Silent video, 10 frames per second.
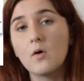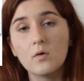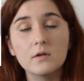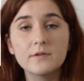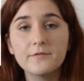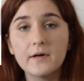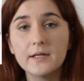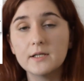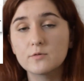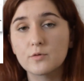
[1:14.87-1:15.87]
All of the
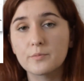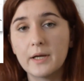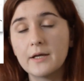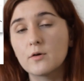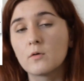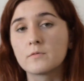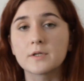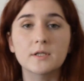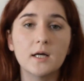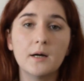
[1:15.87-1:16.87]
findings were made
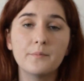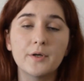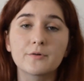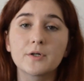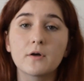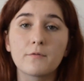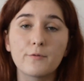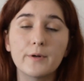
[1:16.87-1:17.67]
over a time period of